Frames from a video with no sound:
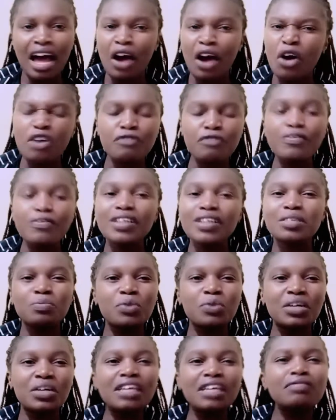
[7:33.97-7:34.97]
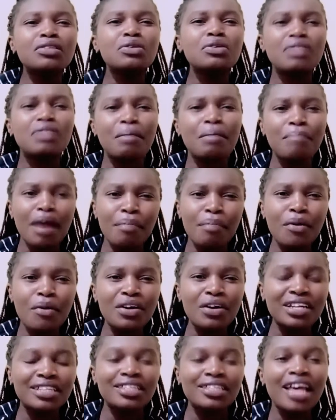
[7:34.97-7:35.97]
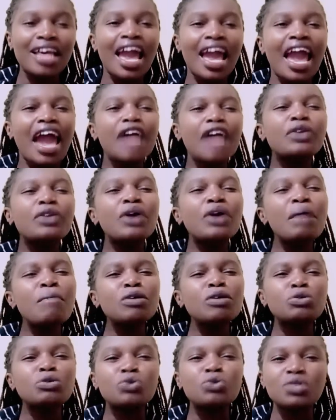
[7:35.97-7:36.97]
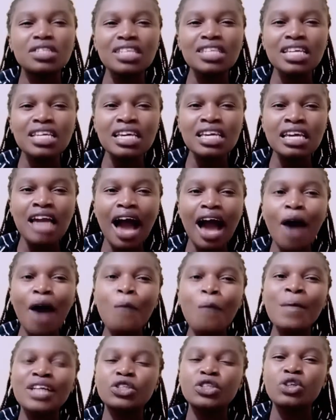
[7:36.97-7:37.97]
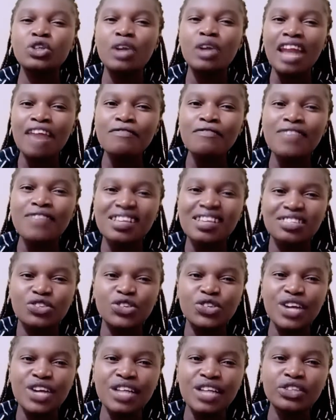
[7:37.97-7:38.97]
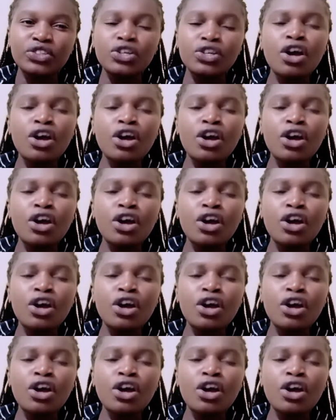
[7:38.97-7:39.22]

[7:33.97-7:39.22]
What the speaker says: or Facebook gives you the memories, and you're able to see how much your life has changed